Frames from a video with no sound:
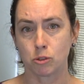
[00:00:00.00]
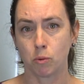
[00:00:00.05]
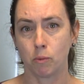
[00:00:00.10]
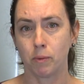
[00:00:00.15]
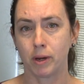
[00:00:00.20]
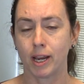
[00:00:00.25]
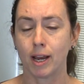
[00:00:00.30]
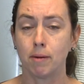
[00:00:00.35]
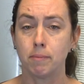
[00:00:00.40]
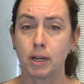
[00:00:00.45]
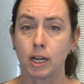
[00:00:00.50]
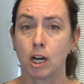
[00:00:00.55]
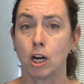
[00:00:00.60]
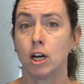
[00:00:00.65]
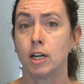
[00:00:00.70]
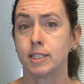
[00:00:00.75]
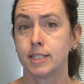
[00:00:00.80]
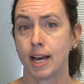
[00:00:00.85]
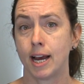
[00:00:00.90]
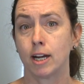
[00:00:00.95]
when we come in
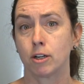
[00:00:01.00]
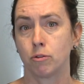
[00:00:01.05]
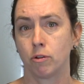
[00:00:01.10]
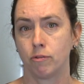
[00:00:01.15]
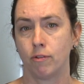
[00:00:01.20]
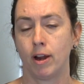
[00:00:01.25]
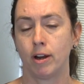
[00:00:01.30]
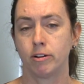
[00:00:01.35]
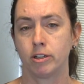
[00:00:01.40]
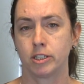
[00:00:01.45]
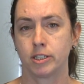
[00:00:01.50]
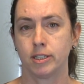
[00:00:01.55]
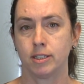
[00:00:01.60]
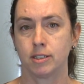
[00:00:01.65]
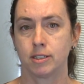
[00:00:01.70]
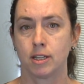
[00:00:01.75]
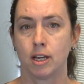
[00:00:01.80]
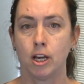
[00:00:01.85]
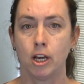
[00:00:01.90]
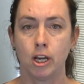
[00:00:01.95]
contact with
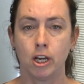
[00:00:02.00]
viruses.